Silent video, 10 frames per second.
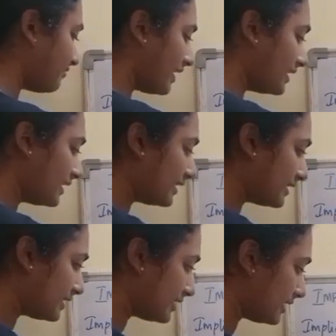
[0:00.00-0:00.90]
defining
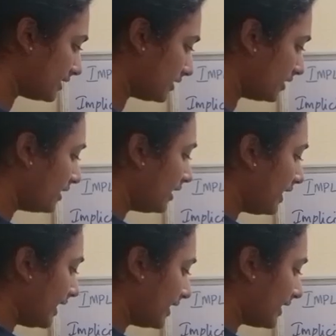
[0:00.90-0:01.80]
it
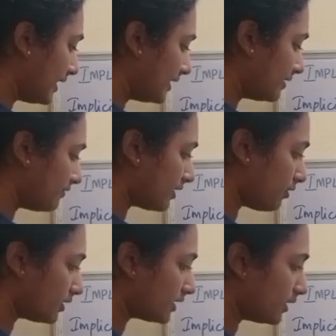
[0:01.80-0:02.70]
again. We are
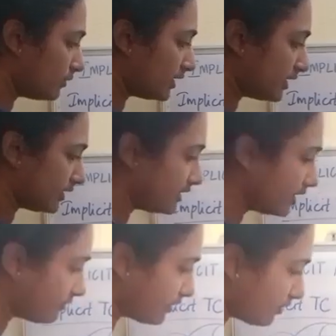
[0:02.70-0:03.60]
not converting it.
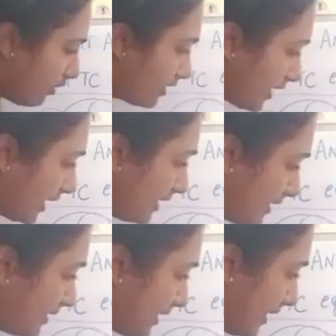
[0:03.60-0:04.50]
Here we are not
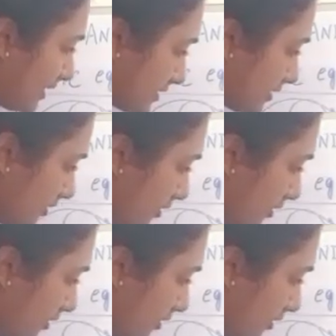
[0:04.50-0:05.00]
writing it as